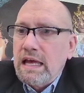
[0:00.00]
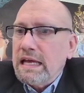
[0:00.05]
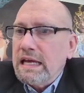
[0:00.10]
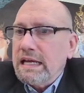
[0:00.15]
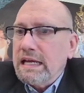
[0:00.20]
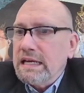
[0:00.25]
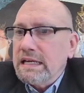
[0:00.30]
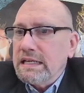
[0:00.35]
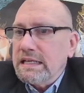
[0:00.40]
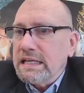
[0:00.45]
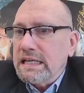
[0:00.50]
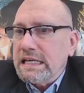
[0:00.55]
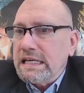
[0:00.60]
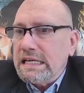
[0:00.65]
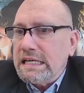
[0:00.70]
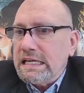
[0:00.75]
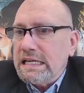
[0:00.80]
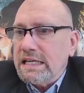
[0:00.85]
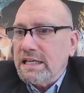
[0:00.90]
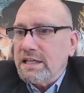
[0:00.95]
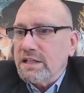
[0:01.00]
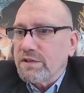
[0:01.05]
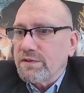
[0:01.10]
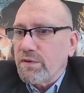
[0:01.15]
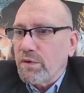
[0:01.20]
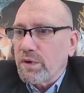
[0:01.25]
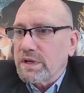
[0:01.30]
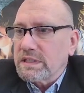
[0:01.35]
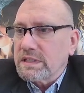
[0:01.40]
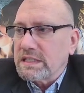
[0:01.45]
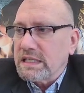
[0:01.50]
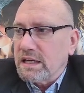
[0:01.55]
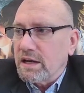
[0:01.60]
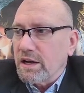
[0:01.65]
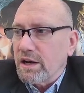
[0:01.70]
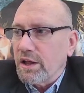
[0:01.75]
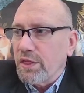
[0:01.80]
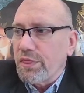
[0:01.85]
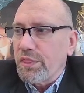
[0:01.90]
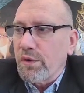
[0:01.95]
and he is focusing
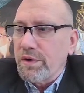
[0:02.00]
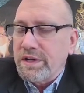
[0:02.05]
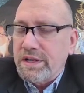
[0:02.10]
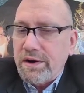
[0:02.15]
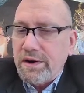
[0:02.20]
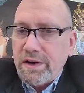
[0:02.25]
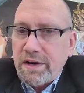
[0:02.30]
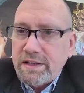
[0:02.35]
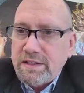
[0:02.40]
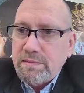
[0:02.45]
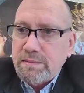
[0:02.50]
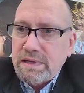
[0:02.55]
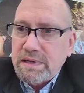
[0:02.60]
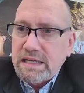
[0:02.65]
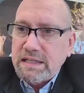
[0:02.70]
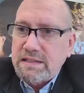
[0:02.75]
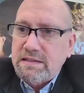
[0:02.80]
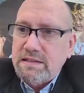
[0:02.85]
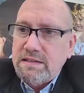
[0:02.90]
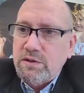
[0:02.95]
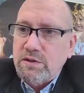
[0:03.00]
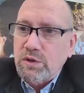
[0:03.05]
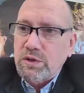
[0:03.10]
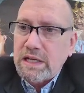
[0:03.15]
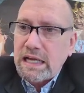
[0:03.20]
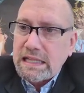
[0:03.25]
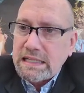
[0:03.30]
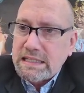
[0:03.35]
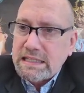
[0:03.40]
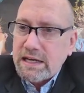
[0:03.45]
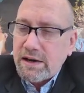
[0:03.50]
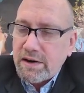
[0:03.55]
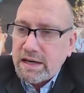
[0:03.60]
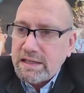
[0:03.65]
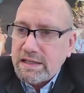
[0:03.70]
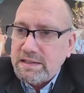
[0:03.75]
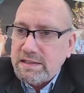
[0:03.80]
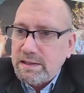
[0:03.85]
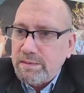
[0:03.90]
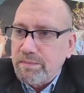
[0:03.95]
on authoritarianism and
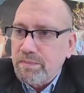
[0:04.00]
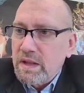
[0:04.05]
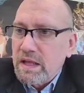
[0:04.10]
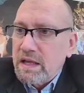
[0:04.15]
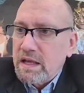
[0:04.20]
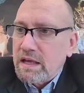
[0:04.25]
totalitarianism,